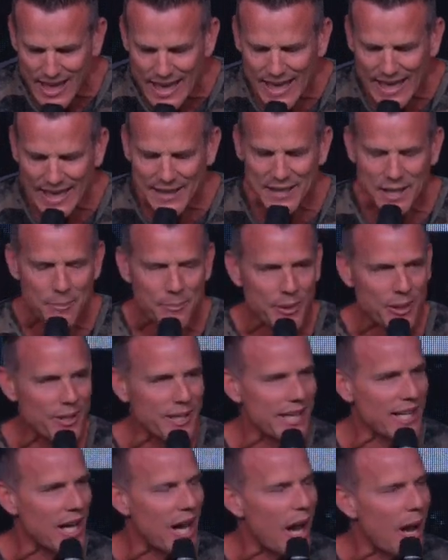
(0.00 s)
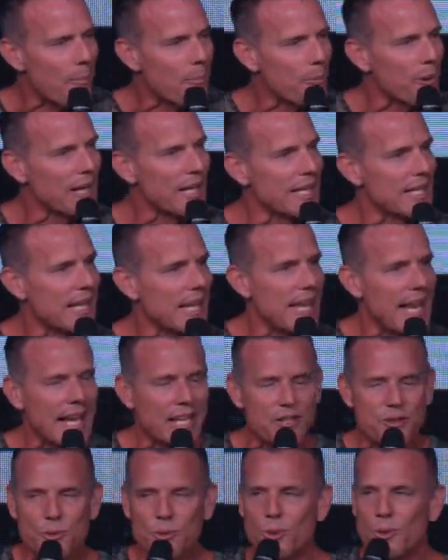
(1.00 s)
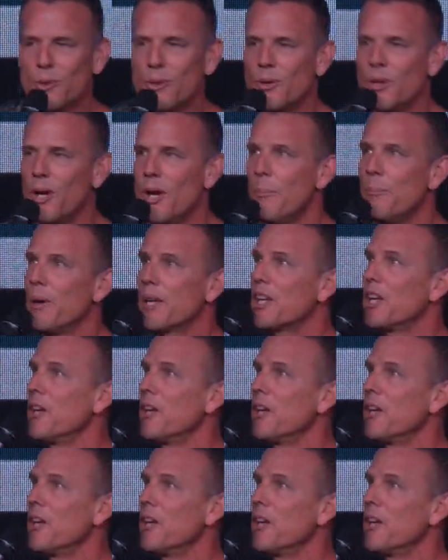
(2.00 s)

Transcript: He had the ability to operate in the natural, but